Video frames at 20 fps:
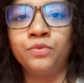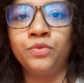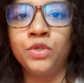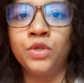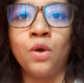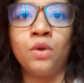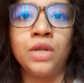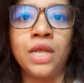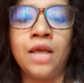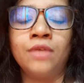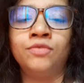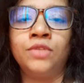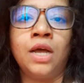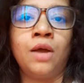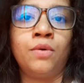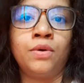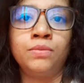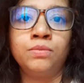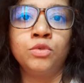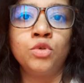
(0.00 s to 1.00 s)
We all have
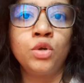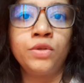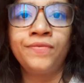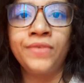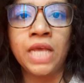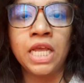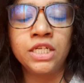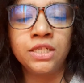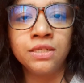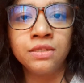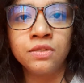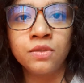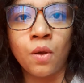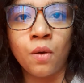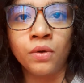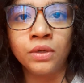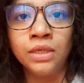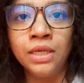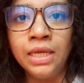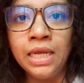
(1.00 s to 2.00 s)
our notifications
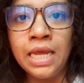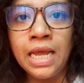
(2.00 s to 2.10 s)
on.